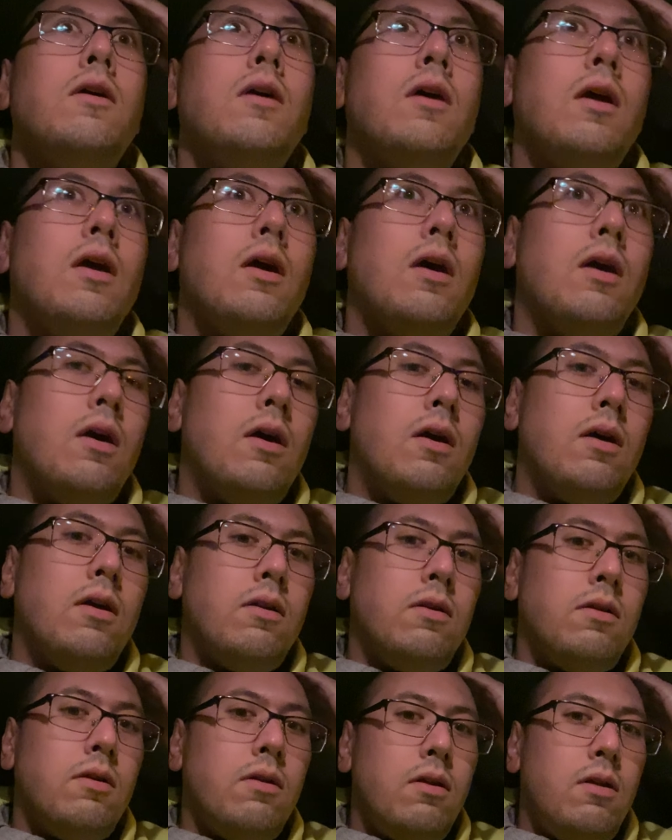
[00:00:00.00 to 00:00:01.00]

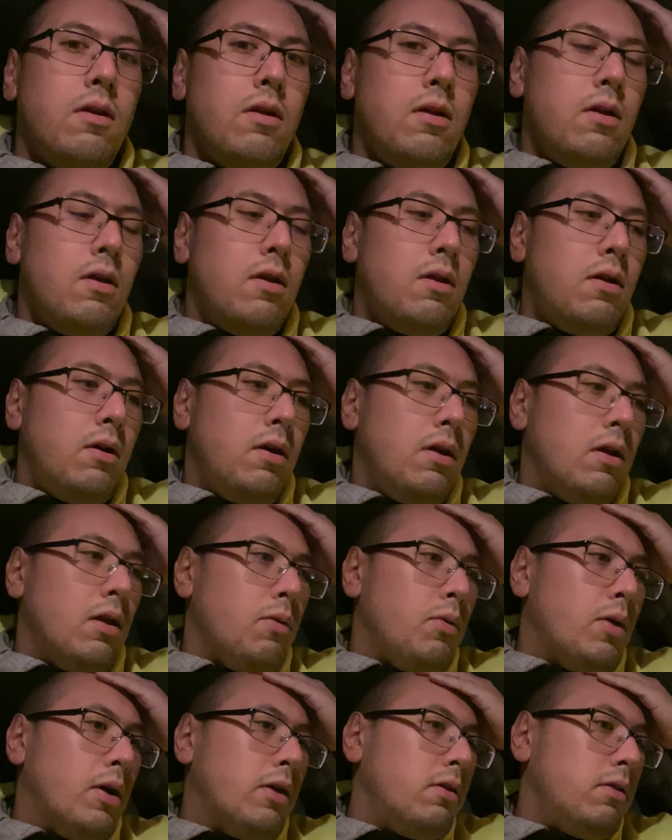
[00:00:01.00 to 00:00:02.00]
And
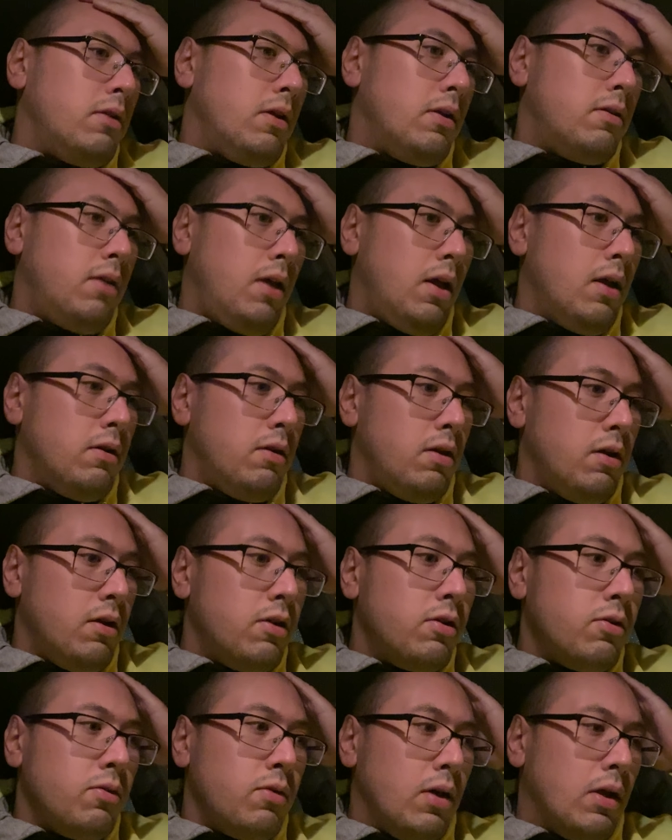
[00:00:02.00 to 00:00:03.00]
the rest, as they say, is
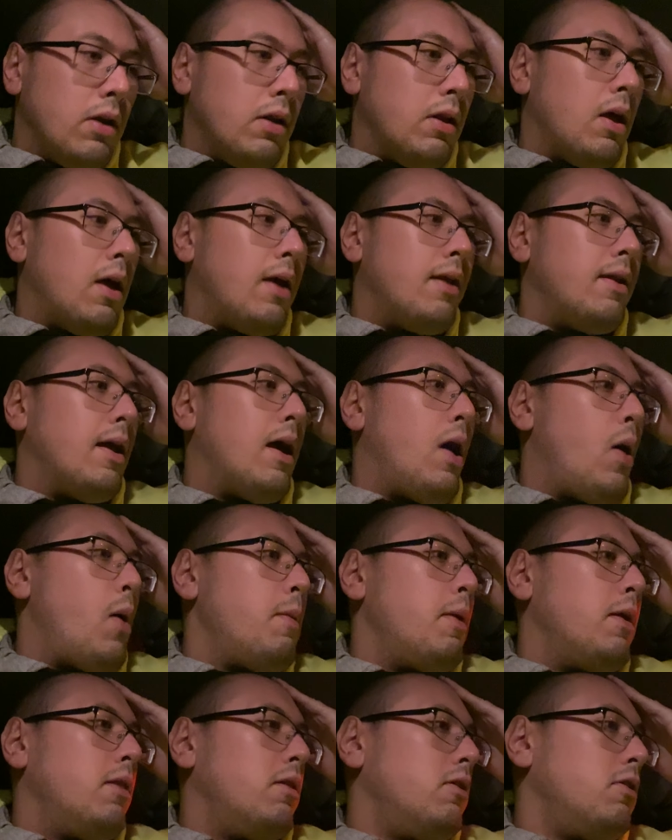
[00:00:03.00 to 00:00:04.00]
history. And now
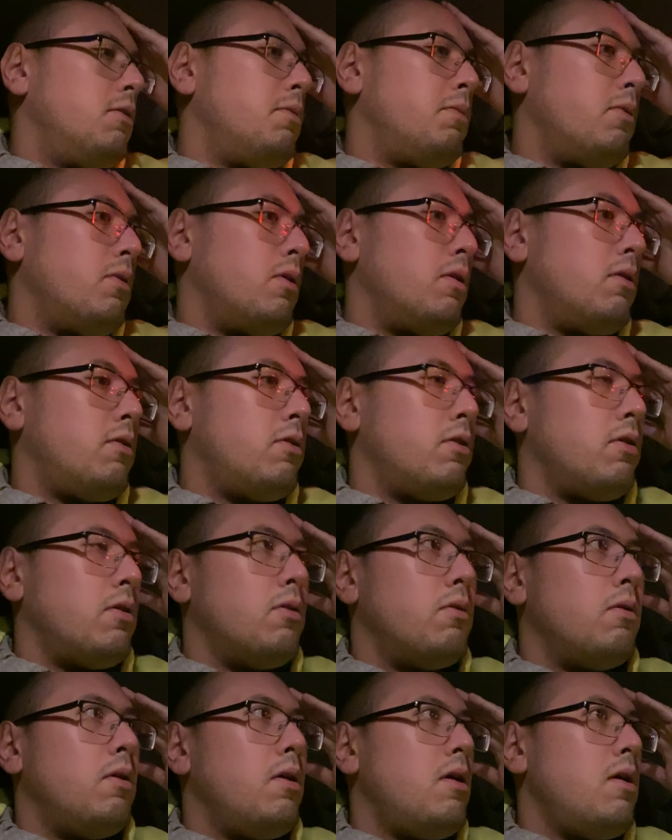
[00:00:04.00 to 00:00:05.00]
I'm at this point.
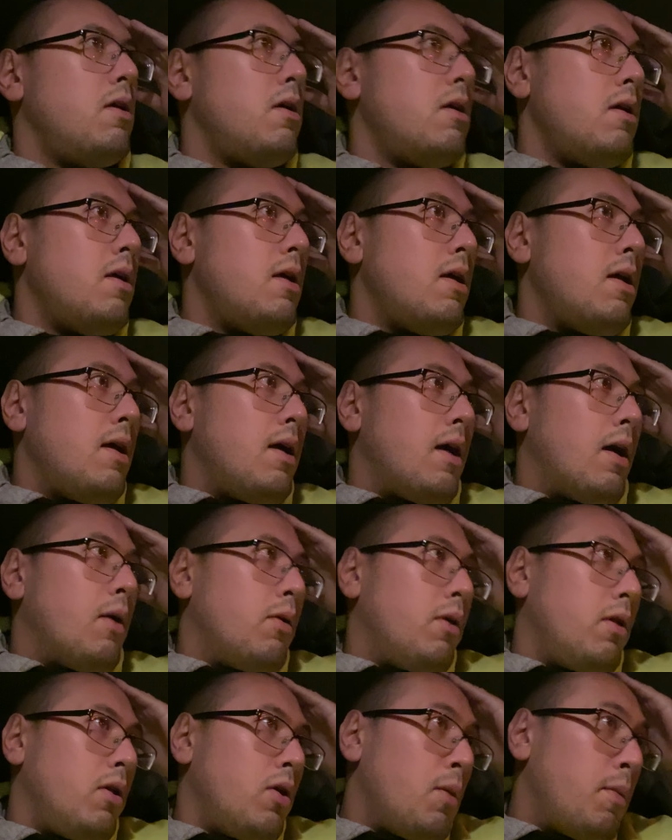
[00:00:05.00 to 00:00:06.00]
So I
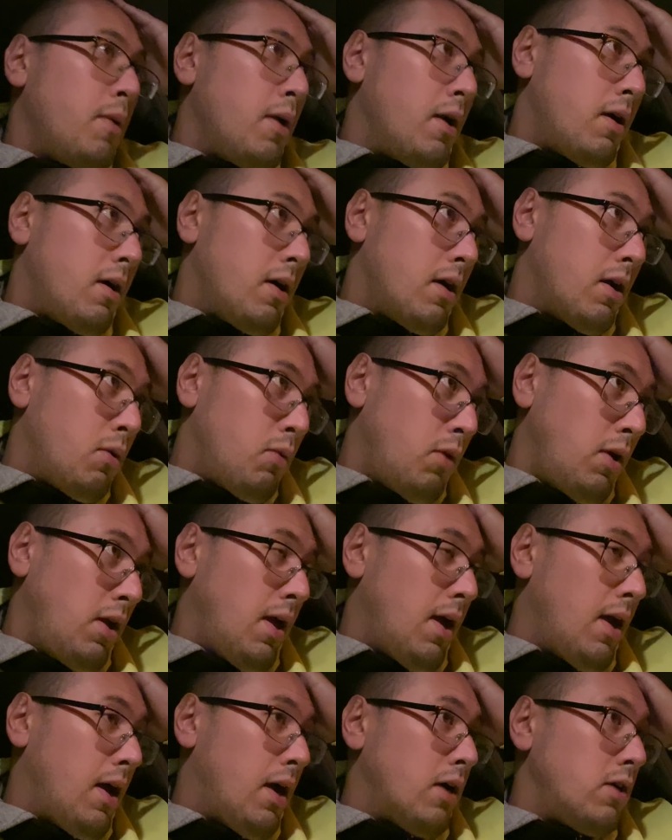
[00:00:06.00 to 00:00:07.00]
really hope I don't got to
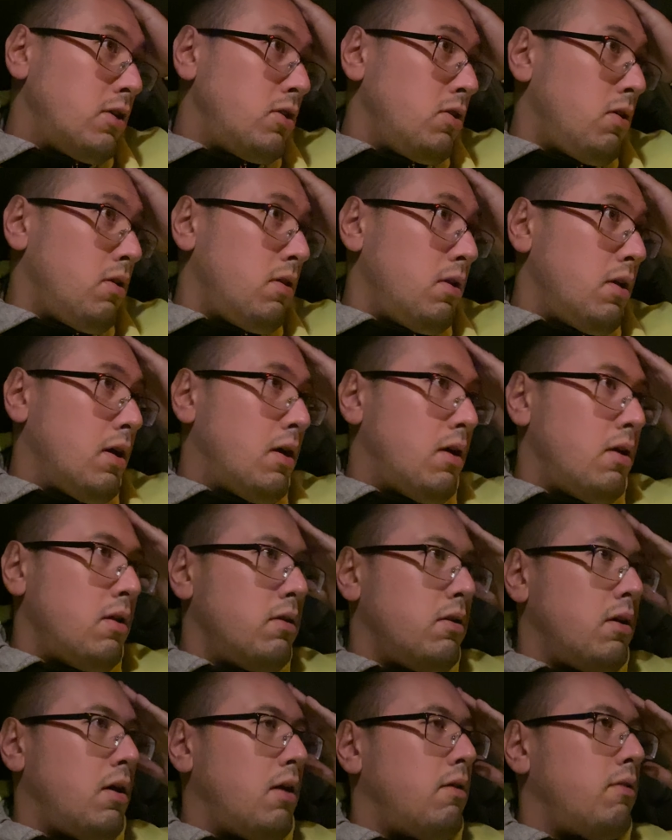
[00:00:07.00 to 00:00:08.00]
rehash all that.
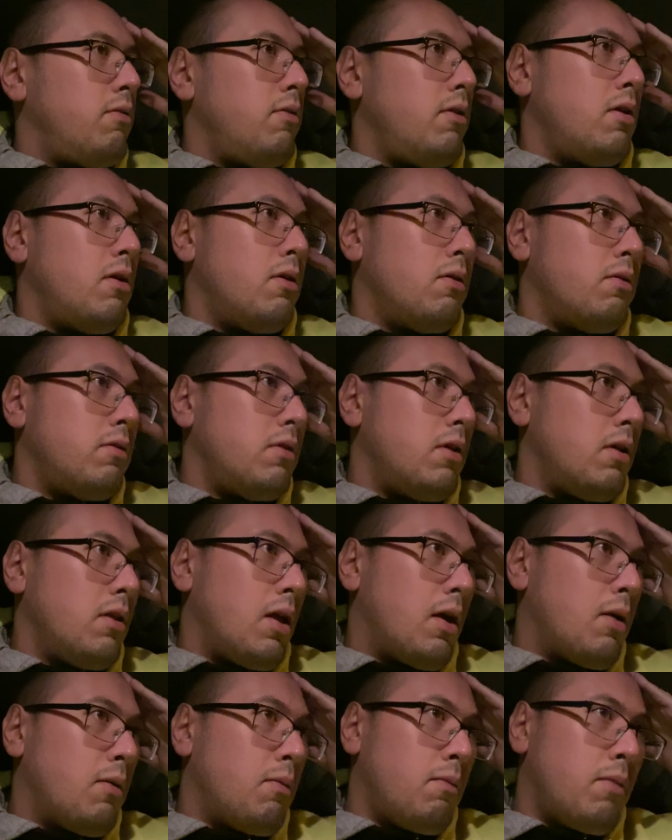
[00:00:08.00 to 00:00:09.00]
Because, like I said,
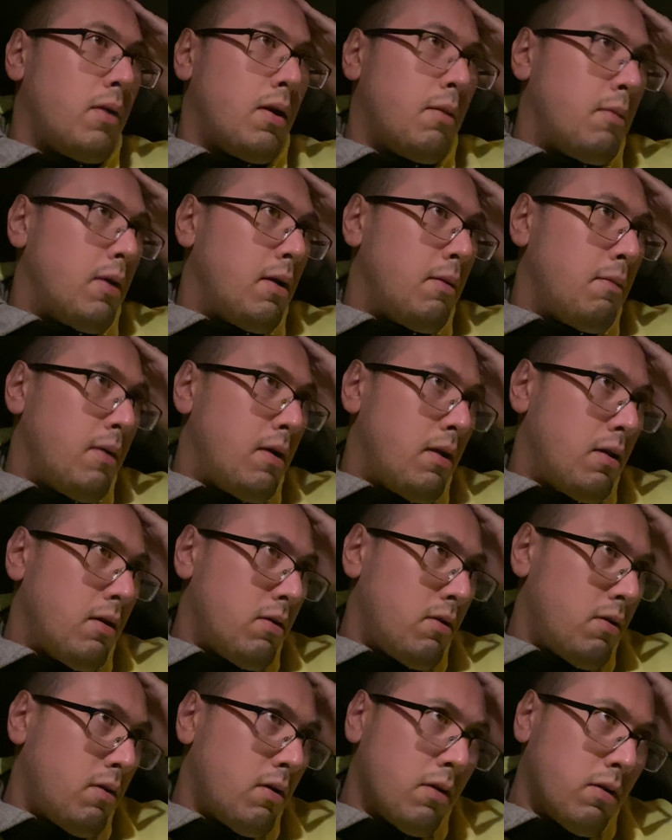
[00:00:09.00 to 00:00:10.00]
like one of my
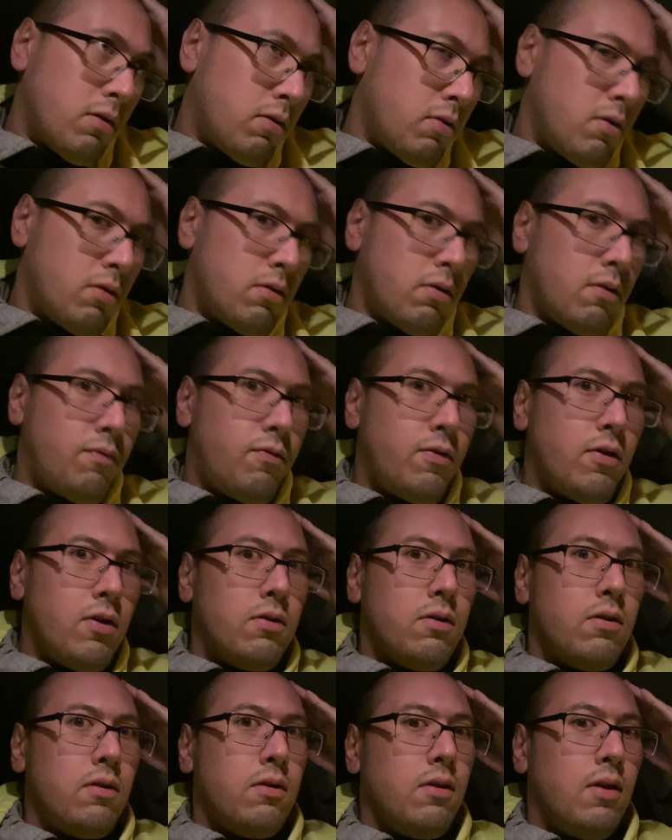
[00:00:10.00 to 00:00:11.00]
main concerns or
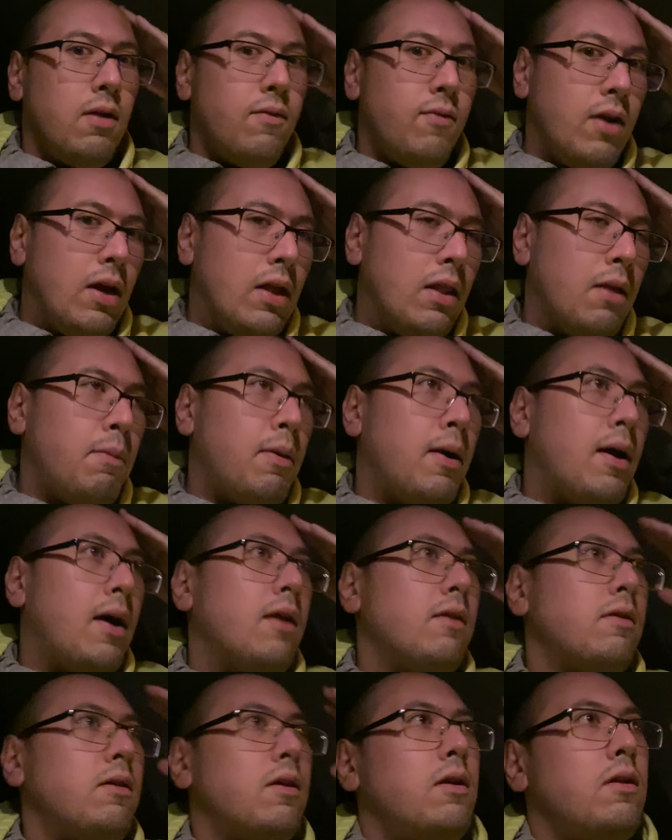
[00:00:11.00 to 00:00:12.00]
fears is living in the
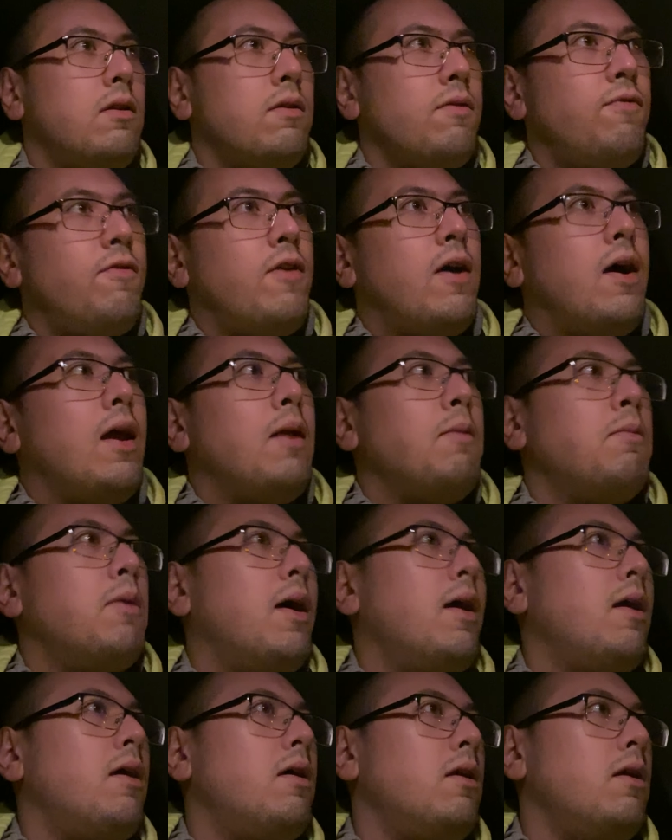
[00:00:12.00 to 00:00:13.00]
past, getting defined
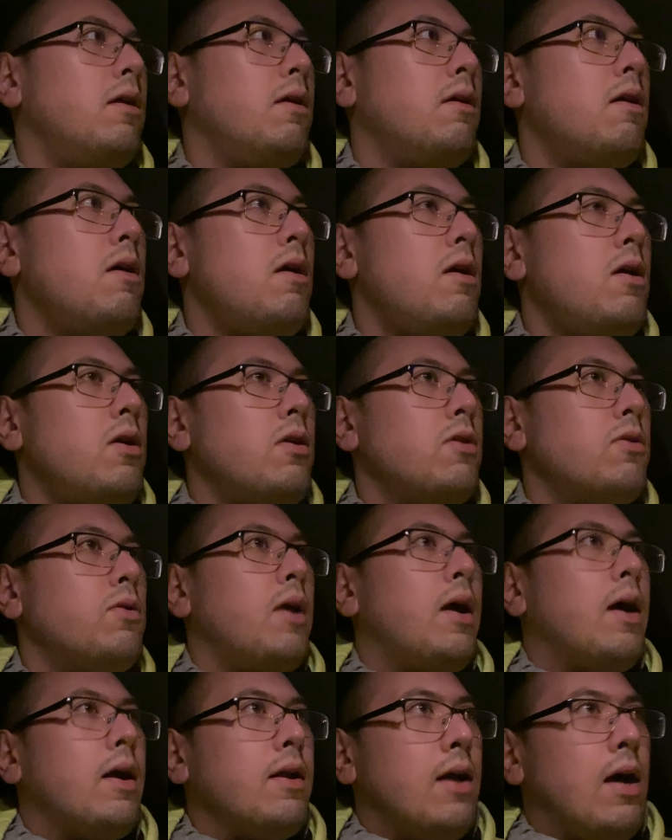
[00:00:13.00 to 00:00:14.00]
by getting
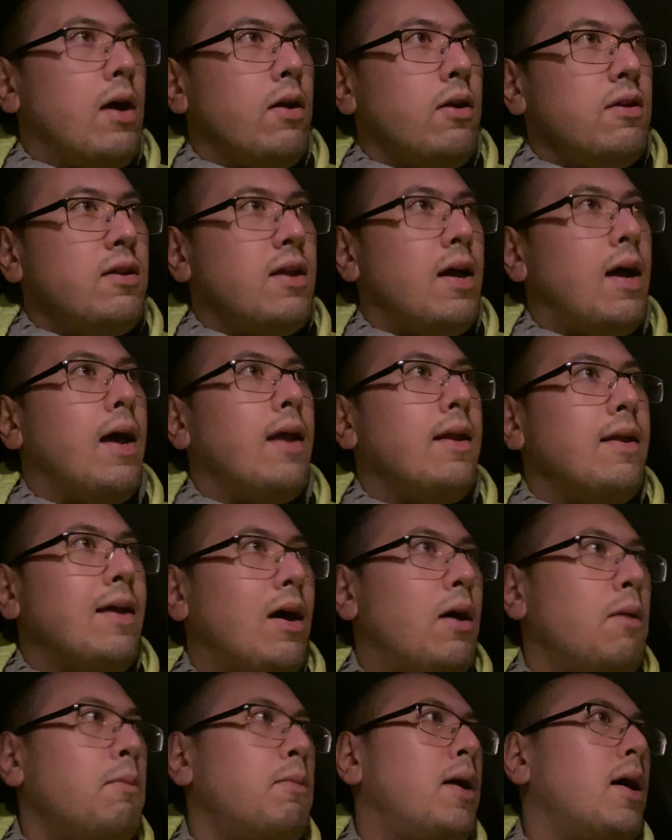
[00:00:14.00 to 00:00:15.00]
dragged down and tied
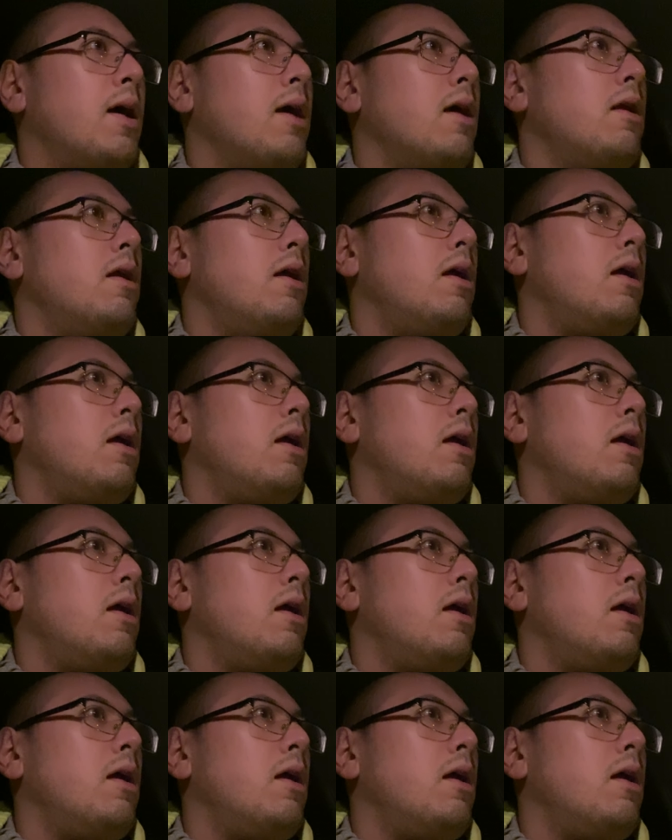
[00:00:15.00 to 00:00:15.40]
down by it.